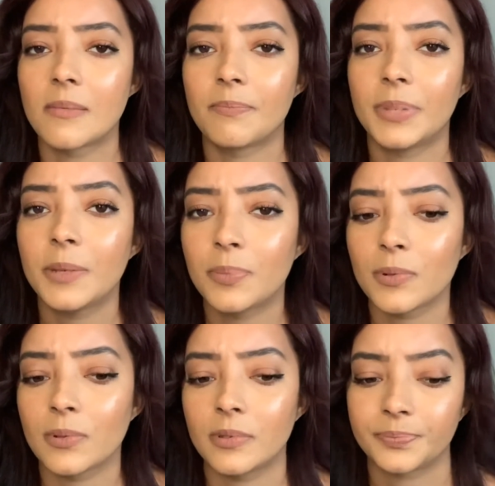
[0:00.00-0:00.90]

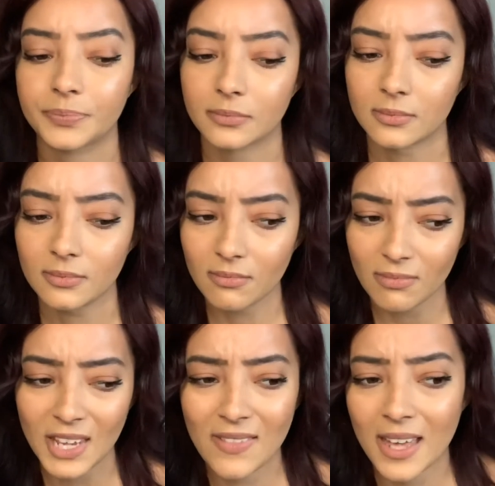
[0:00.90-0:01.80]
people
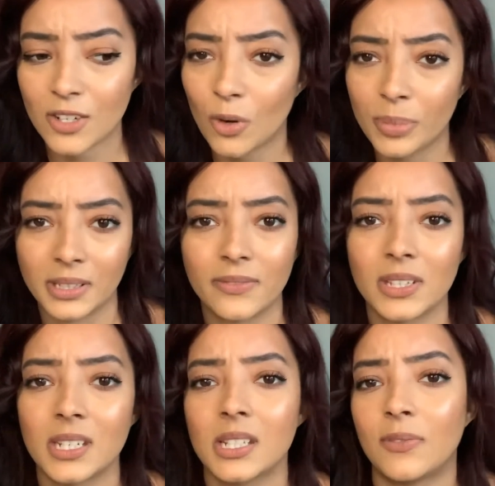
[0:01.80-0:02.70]
that don't believe in
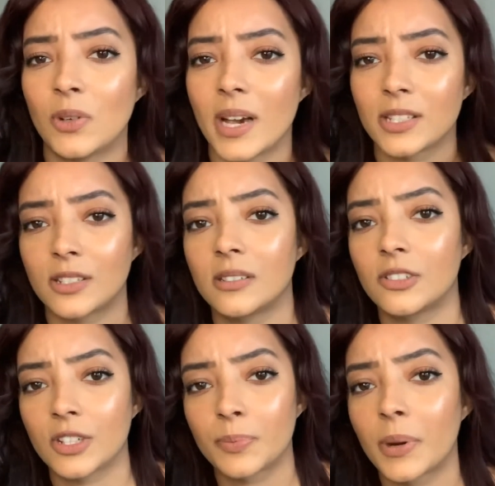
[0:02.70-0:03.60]
this, if you guys are
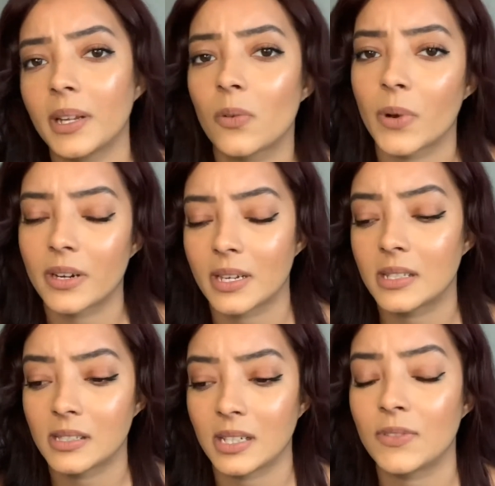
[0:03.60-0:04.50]
just spreading awareness,
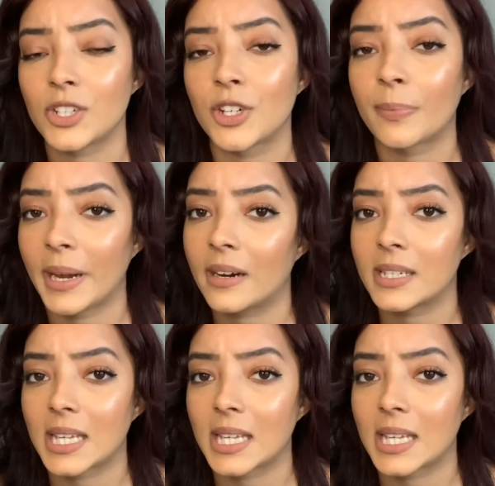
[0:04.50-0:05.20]
even to your parents.